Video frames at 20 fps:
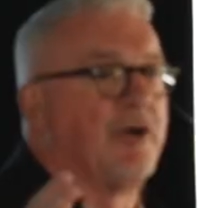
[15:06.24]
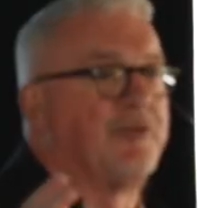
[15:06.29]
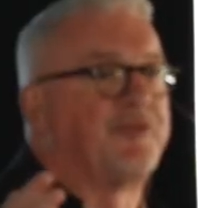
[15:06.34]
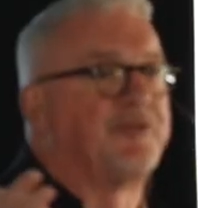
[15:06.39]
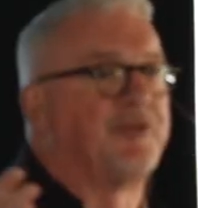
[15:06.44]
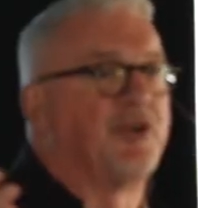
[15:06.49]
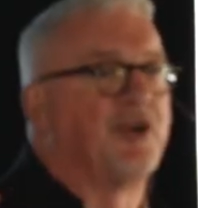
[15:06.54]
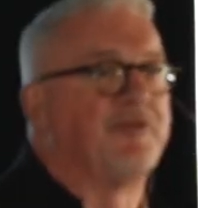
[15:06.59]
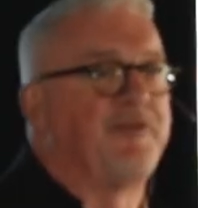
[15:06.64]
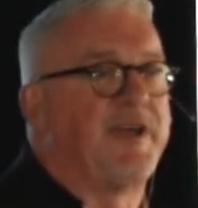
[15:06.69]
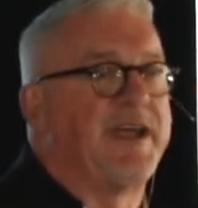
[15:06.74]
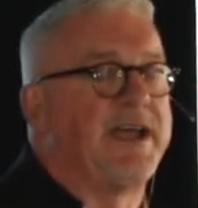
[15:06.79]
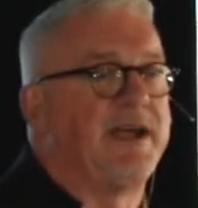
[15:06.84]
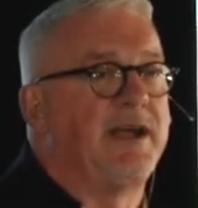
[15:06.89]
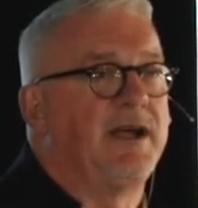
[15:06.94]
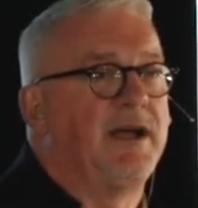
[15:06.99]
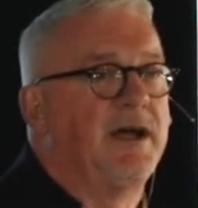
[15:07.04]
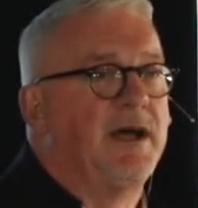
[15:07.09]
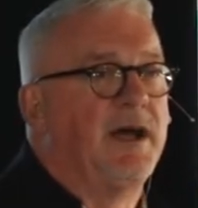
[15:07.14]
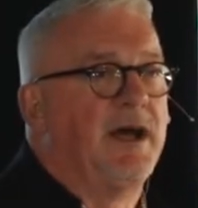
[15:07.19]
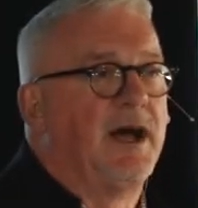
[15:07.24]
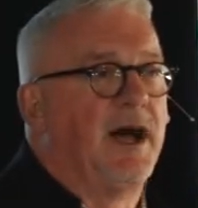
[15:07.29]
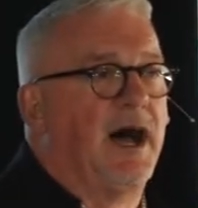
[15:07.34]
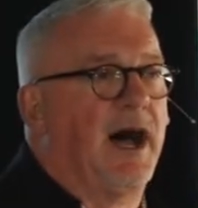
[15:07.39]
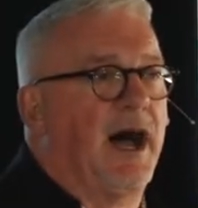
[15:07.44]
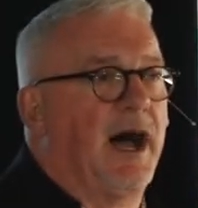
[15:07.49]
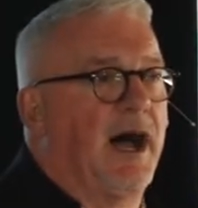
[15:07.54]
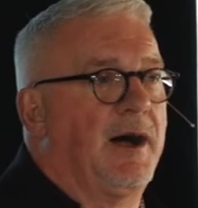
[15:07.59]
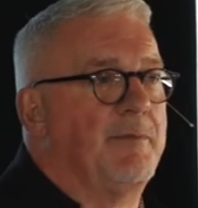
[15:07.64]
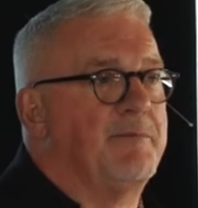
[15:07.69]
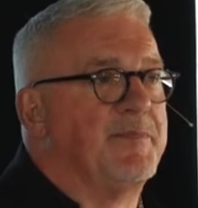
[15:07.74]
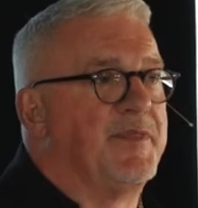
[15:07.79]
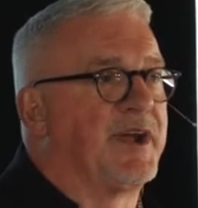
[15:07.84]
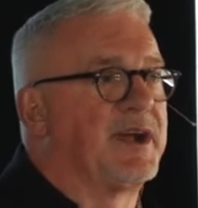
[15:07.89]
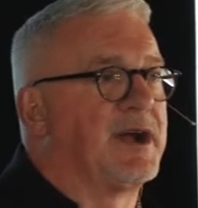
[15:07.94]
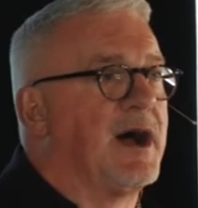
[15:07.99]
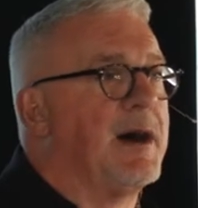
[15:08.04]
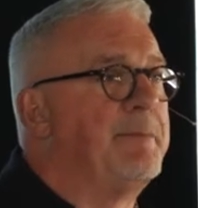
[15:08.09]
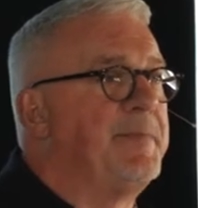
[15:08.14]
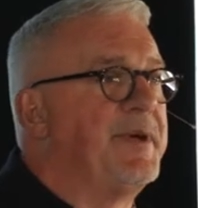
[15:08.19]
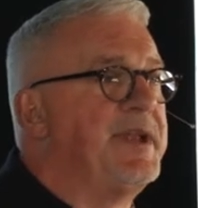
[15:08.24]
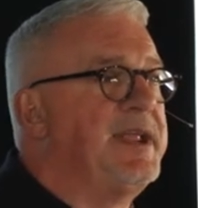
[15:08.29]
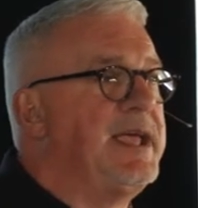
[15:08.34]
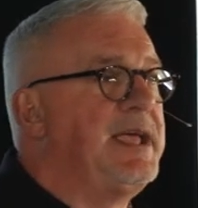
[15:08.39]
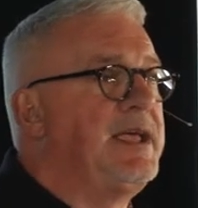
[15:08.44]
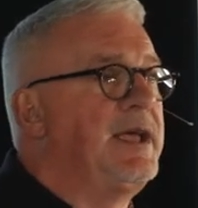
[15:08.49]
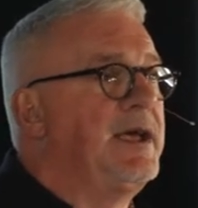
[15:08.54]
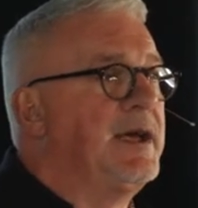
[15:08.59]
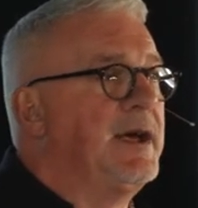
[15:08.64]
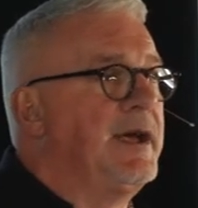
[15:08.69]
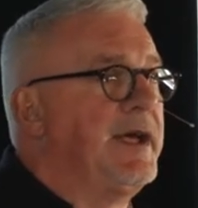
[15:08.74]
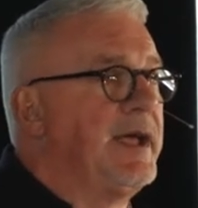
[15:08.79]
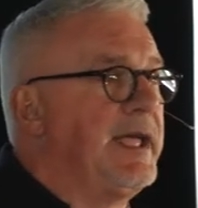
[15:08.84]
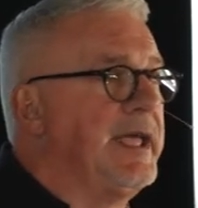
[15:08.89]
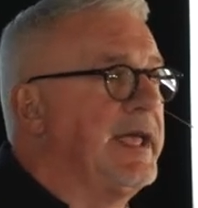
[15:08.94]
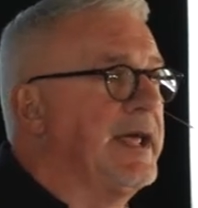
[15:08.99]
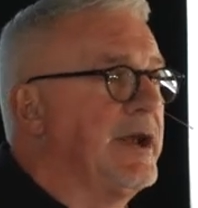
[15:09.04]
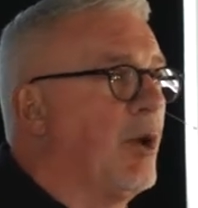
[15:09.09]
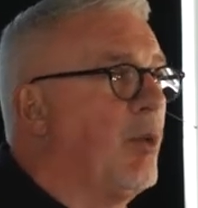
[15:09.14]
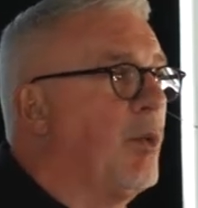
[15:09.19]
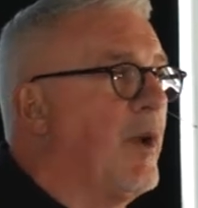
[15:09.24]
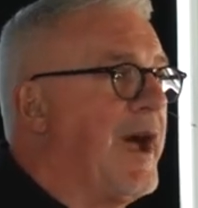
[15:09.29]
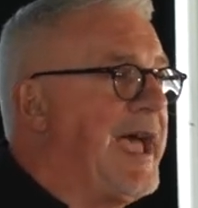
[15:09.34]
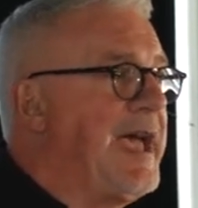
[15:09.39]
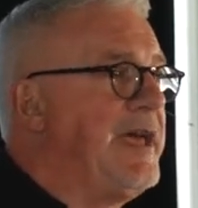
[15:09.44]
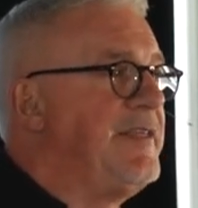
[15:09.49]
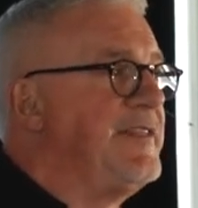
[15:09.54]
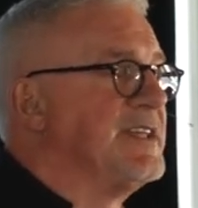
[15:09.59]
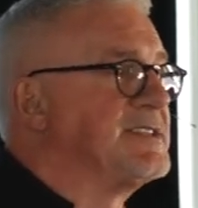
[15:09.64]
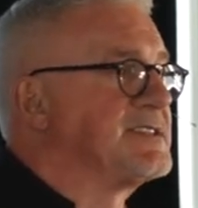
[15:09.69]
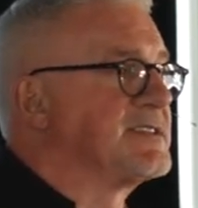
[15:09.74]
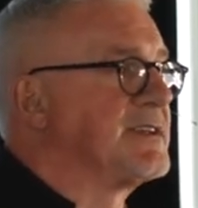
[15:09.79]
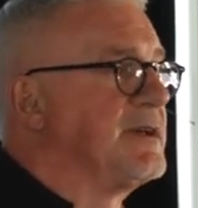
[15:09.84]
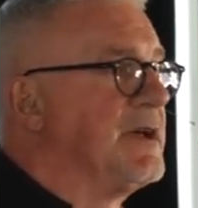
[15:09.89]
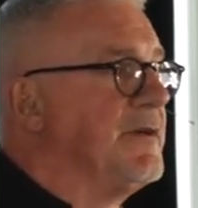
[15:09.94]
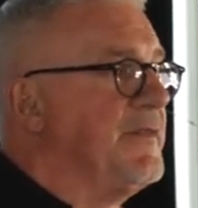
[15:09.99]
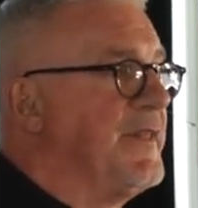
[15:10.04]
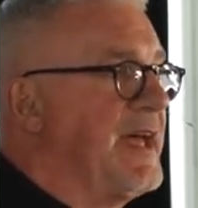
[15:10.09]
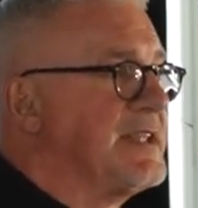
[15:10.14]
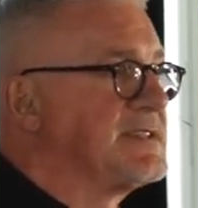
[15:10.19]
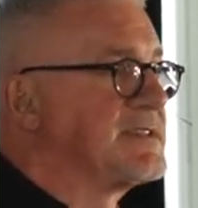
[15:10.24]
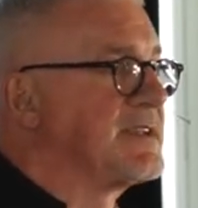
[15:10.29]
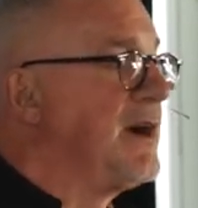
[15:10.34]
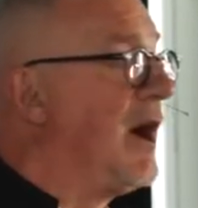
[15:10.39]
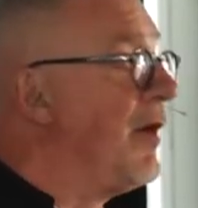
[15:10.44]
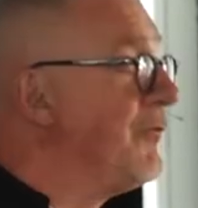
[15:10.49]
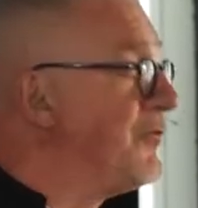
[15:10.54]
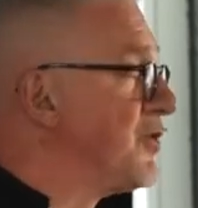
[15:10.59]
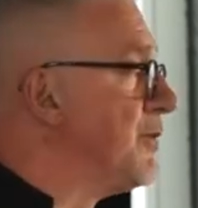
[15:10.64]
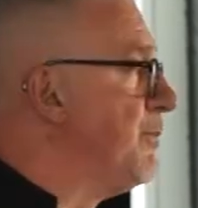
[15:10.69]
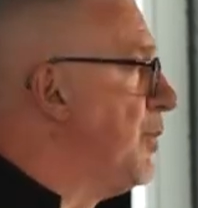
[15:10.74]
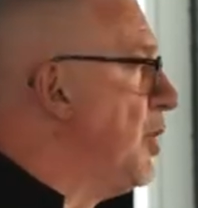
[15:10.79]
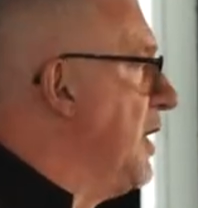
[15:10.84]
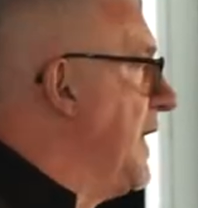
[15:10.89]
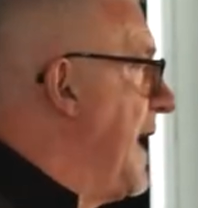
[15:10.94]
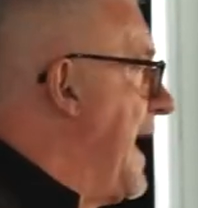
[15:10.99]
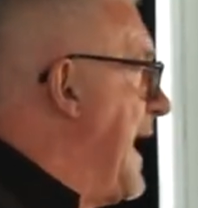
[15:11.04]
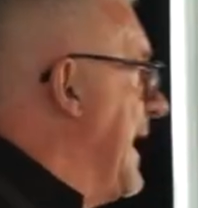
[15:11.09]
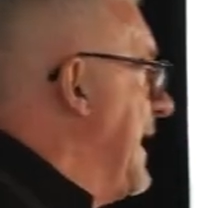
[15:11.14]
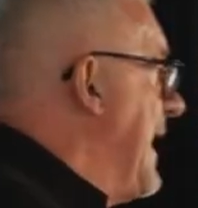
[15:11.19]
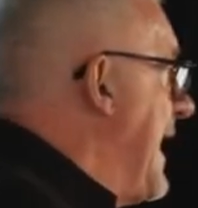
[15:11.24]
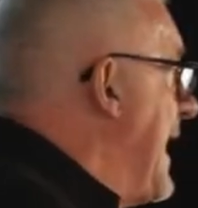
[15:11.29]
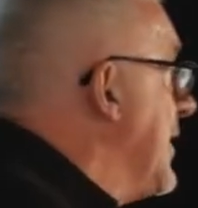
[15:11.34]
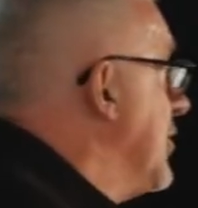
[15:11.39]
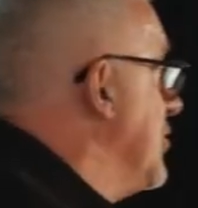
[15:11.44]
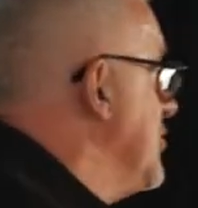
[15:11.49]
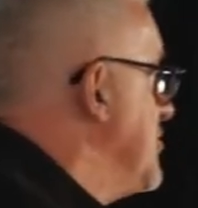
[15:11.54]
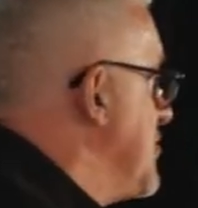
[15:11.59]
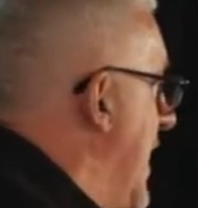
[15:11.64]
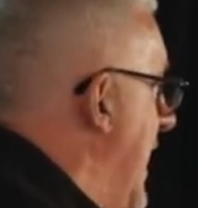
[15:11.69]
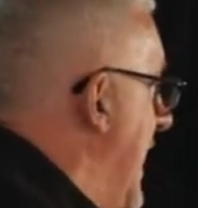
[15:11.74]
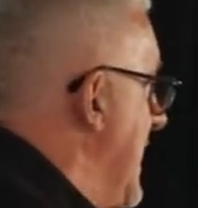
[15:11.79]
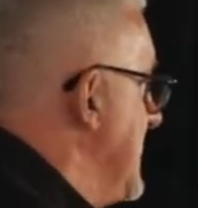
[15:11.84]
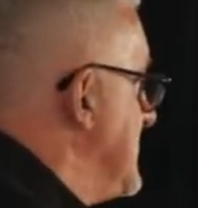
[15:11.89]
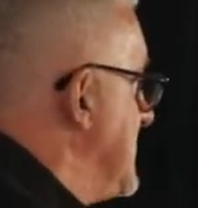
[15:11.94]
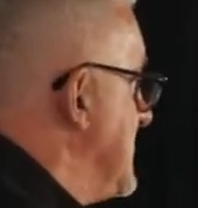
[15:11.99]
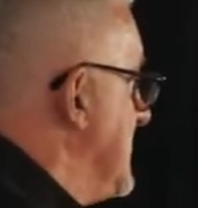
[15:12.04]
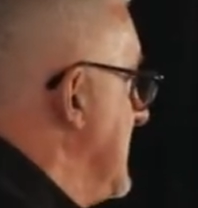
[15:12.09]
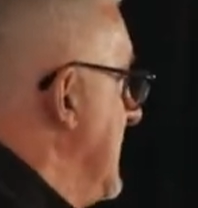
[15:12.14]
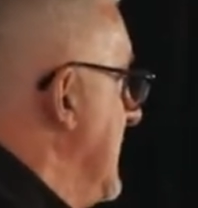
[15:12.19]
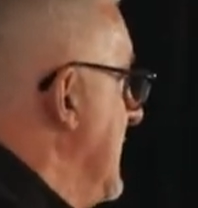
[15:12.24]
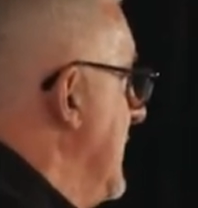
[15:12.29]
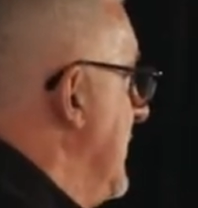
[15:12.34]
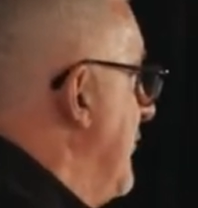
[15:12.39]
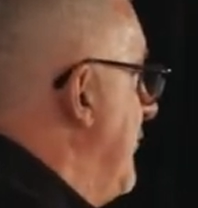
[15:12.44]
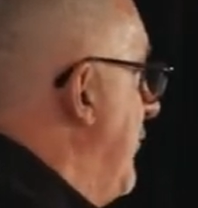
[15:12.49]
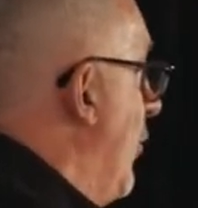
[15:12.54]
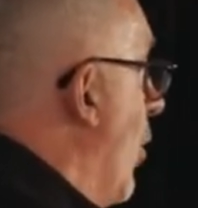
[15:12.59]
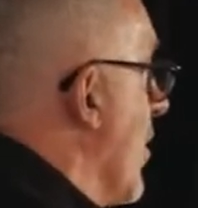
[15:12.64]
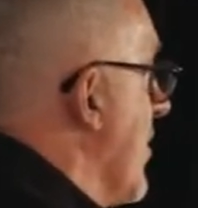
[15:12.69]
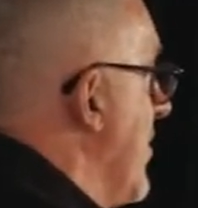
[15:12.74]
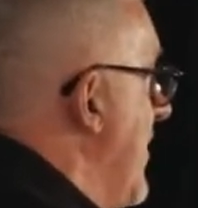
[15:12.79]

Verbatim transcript: serving uh, the company in a way that's, that's comfortable and energized for